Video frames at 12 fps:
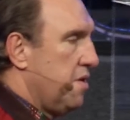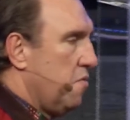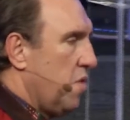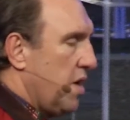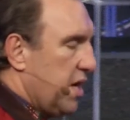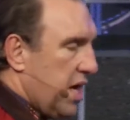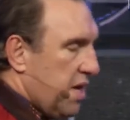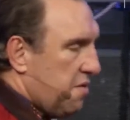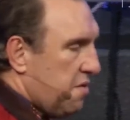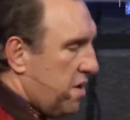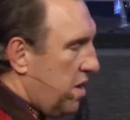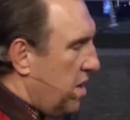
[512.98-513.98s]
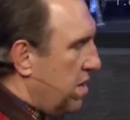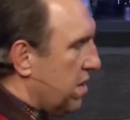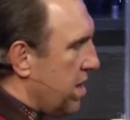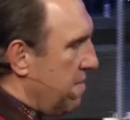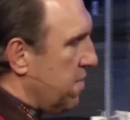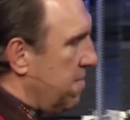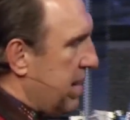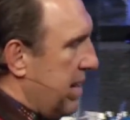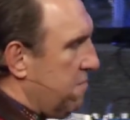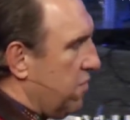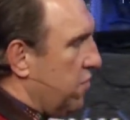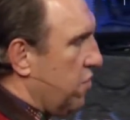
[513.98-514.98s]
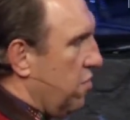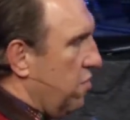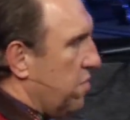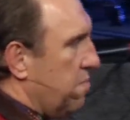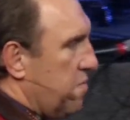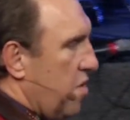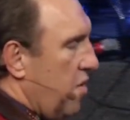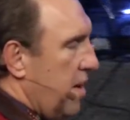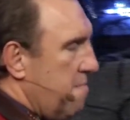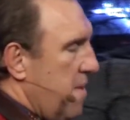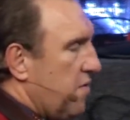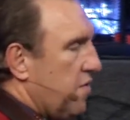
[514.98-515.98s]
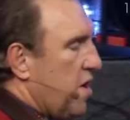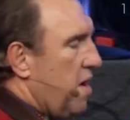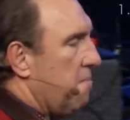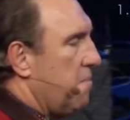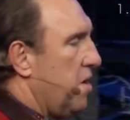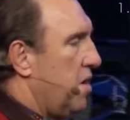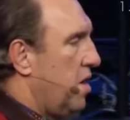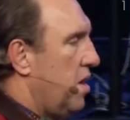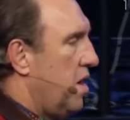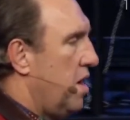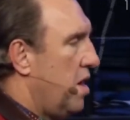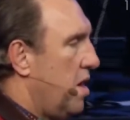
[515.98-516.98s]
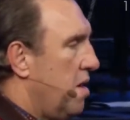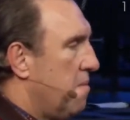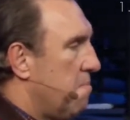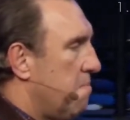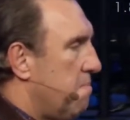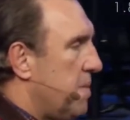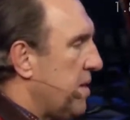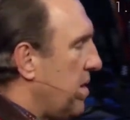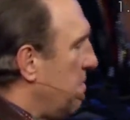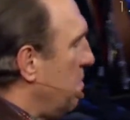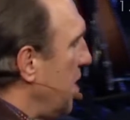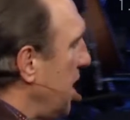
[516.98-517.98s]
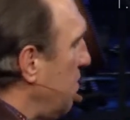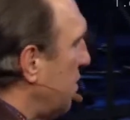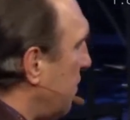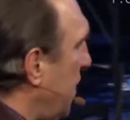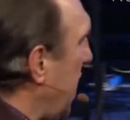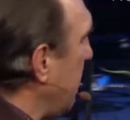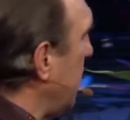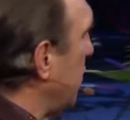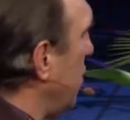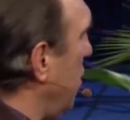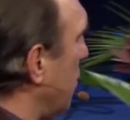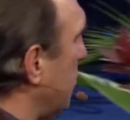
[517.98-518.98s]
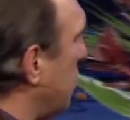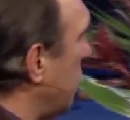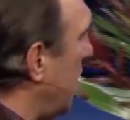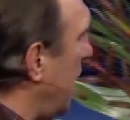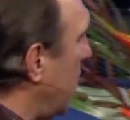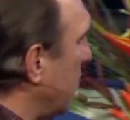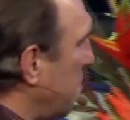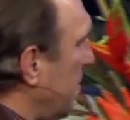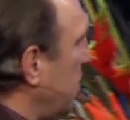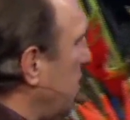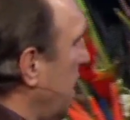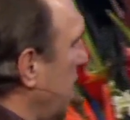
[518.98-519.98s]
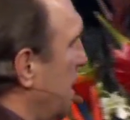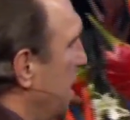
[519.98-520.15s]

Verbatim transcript: We had a kid uh, come to Bible school, was totally messed up. But when he was five years old, I was preaching